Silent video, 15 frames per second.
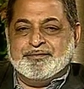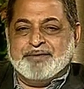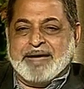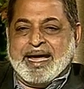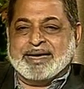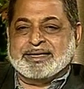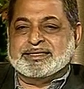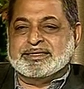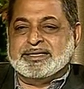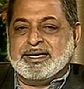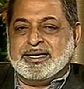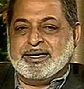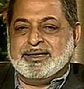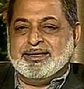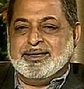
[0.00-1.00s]
facts
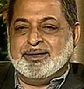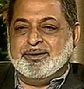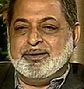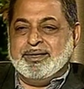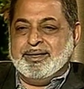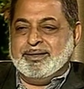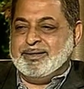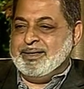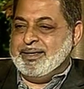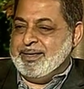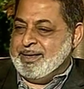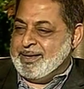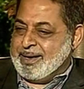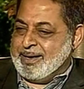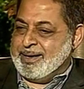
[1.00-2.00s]
are that in the
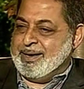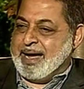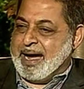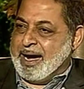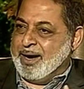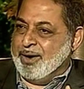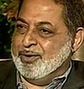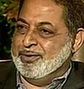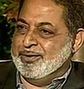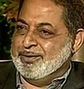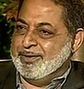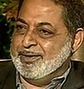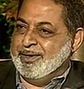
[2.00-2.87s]
here and now,